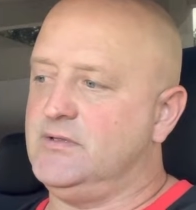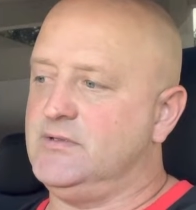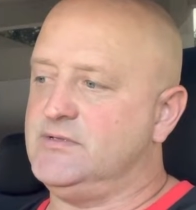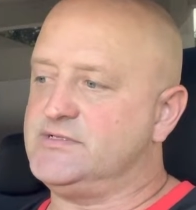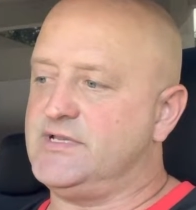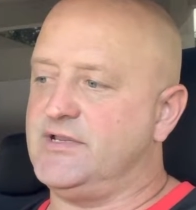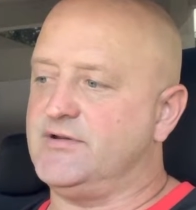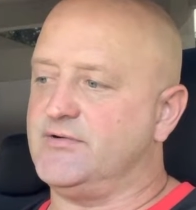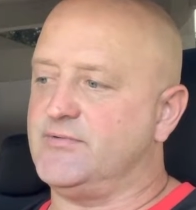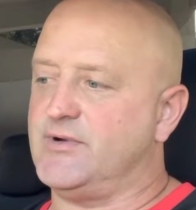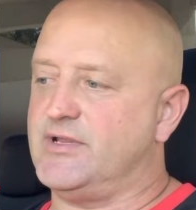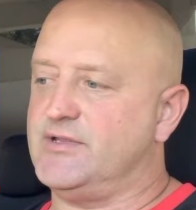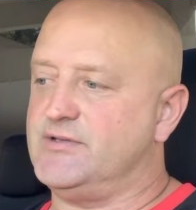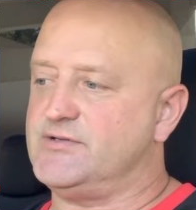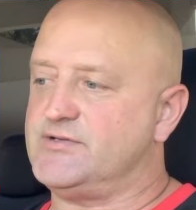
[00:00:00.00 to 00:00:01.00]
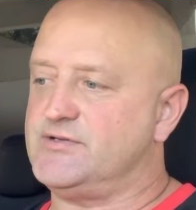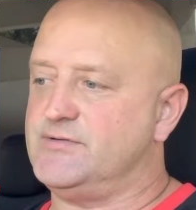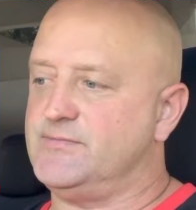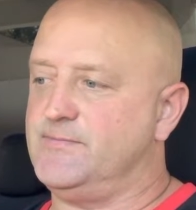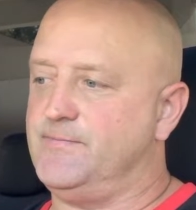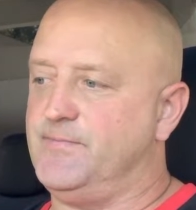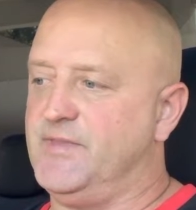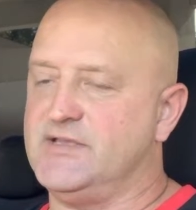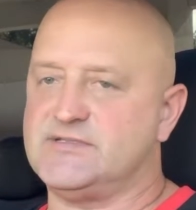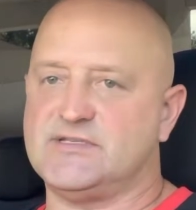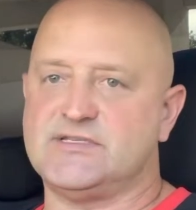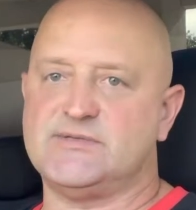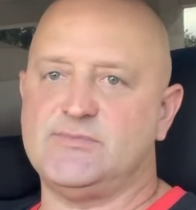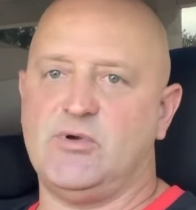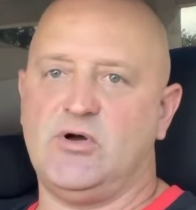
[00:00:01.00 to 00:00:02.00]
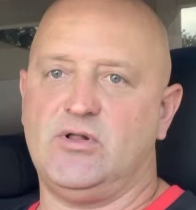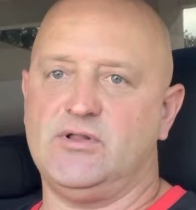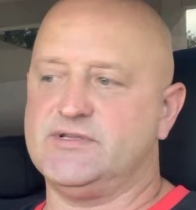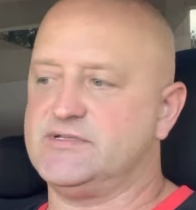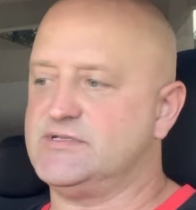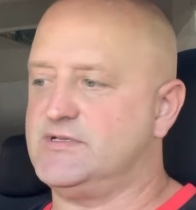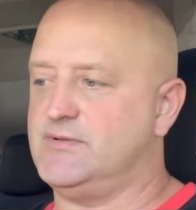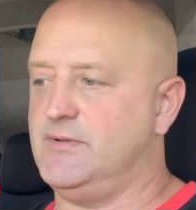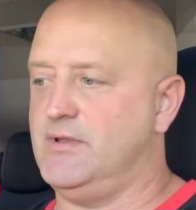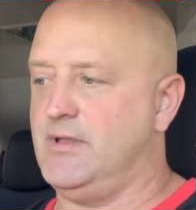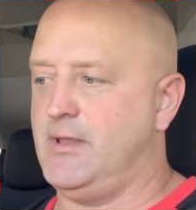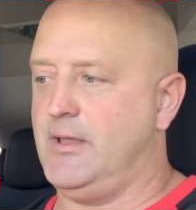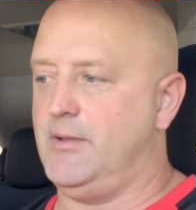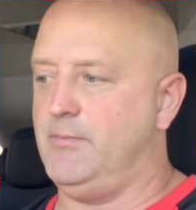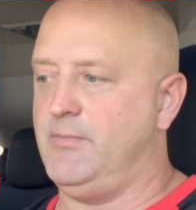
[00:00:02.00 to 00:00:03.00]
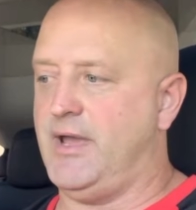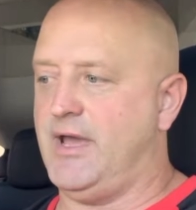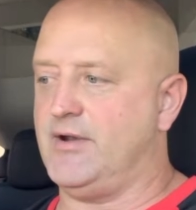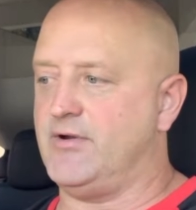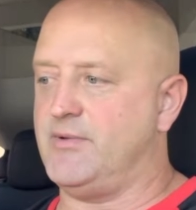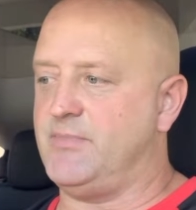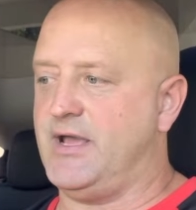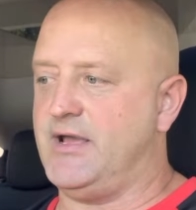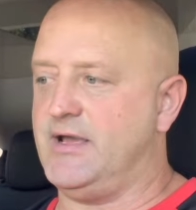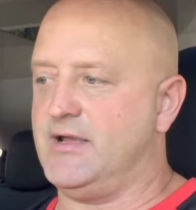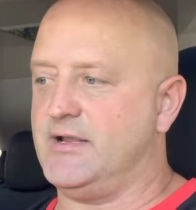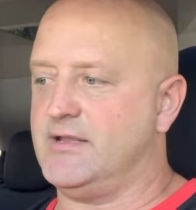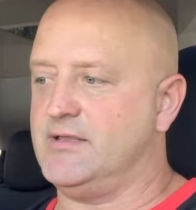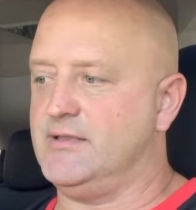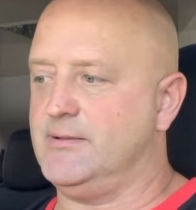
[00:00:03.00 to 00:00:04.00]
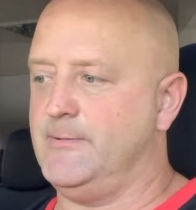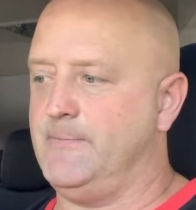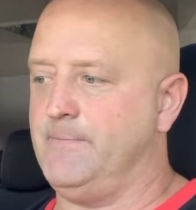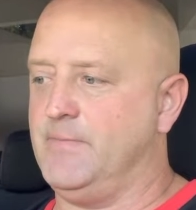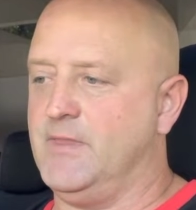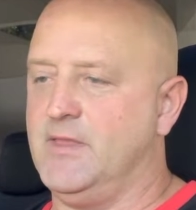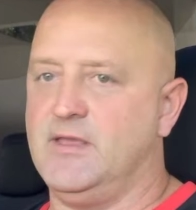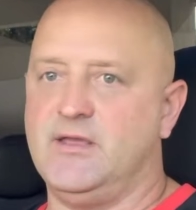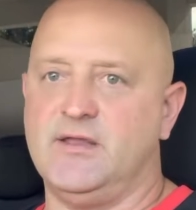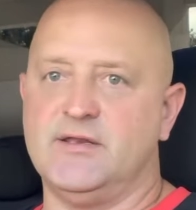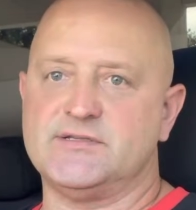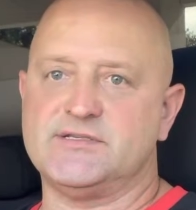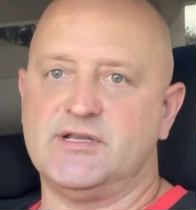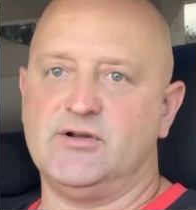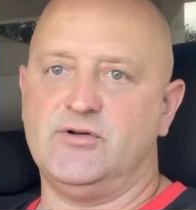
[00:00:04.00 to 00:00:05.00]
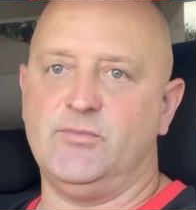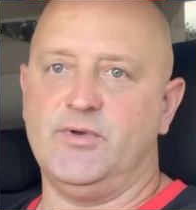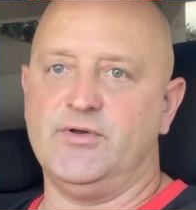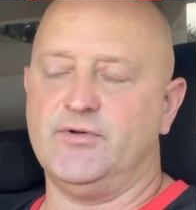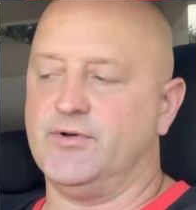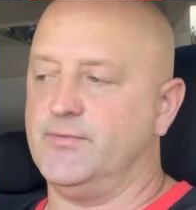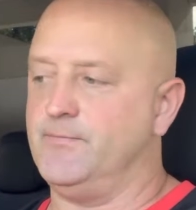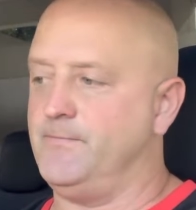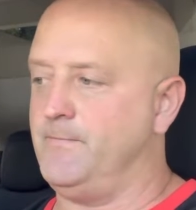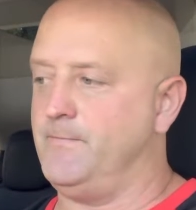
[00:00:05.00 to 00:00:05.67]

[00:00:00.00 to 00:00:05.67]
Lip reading: standard range. It has the smallest battery pack and a single motor.